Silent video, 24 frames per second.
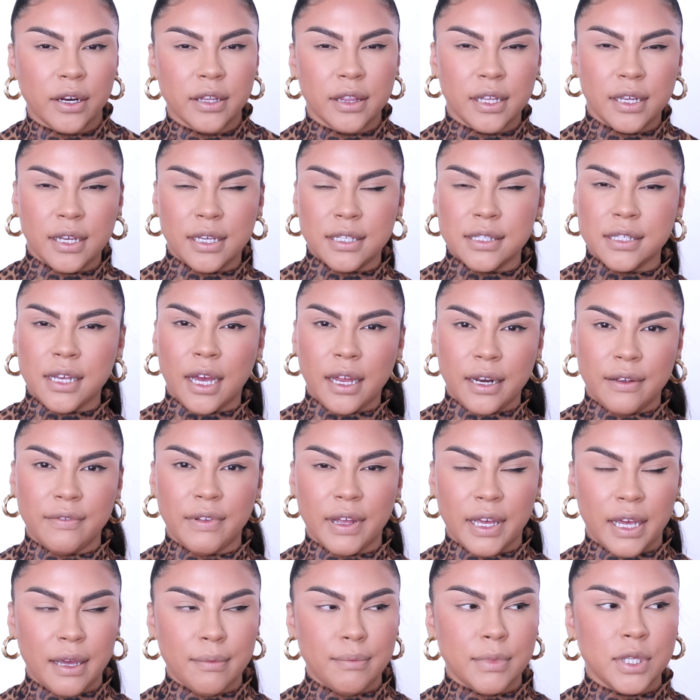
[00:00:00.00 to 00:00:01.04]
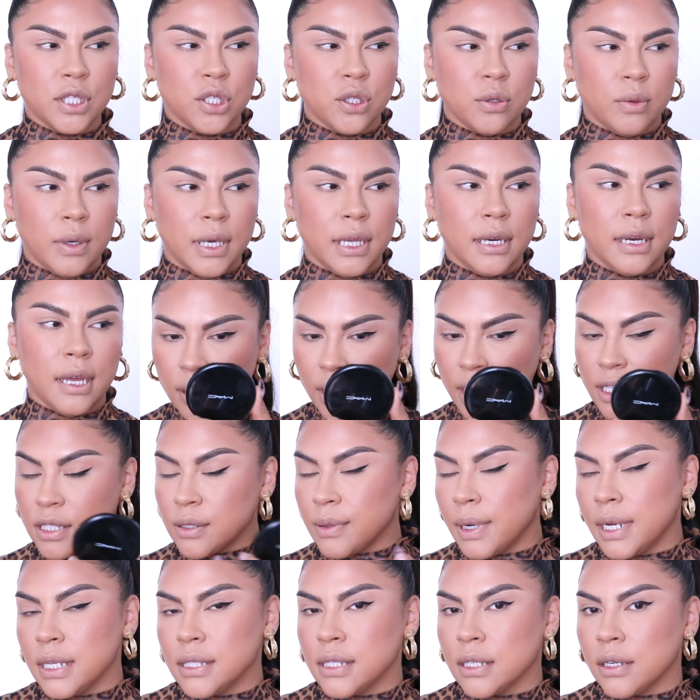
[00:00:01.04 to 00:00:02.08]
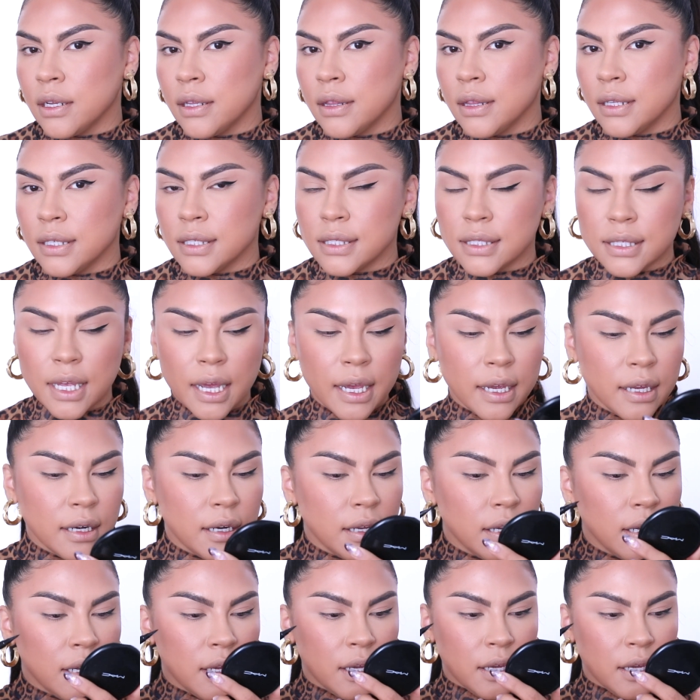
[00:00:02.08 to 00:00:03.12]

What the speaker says: I think it's kind of like in between. That's what I did on this side.